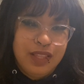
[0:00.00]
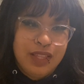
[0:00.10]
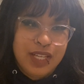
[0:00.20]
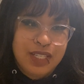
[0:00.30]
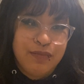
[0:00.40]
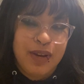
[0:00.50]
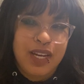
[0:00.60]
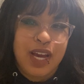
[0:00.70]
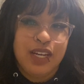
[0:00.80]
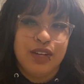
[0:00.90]
this is my
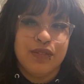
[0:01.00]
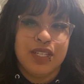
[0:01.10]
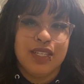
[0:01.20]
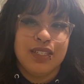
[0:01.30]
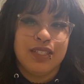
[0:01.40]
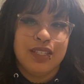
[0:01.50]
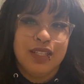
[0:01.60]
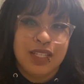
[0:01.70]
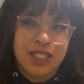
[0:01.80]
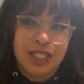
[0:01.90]
diagnosis,
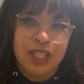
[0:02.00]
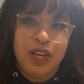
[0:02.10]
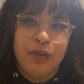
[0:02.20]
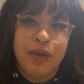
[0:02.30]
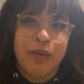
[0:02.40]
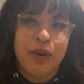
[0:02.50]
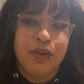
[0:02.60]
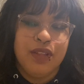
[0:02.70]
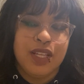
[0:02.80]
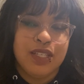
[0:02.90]
this is a little bit
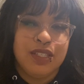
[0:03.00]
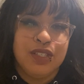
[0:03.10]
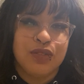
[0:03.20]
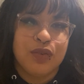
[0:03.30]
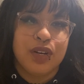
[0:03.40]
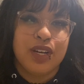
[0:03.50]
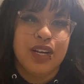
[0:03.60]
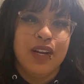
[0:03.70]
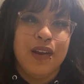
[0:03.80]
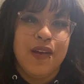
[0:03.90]
about this disorder,
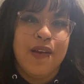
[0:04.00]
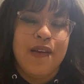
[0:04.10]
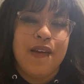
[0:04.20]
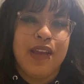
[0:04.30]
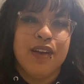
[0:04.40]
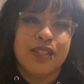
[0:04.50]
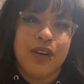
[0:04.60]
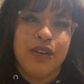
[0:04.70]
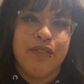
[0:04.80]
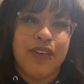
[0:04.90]
here's
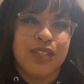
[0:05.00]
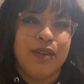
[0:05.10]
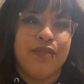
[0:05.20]
how it affects my